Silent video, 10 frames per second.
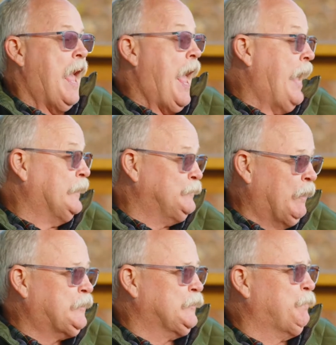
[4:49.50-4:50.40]
as
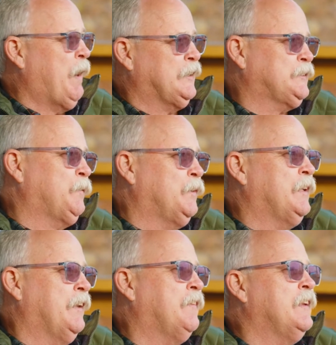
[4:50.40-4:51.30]
much as possible, and
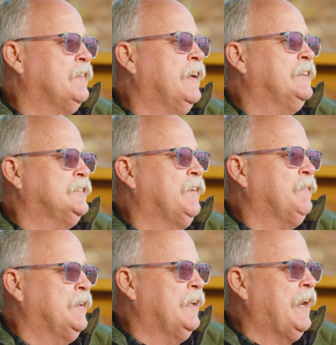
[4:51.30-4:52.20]
I think that's
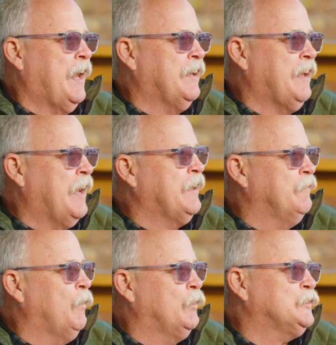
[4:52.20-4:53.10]
something that I can
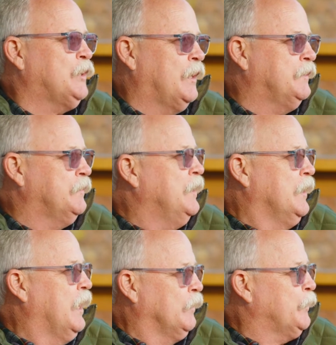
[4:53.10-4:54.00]
focus on
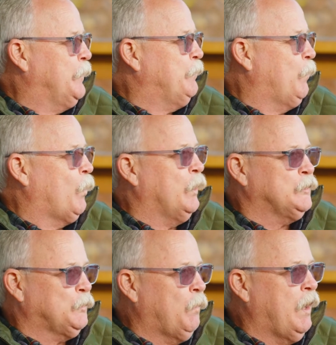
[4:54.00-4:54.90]
a little bit more
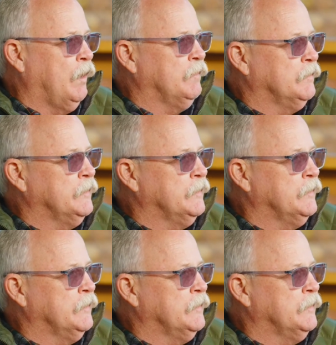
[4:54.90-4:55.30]
as well,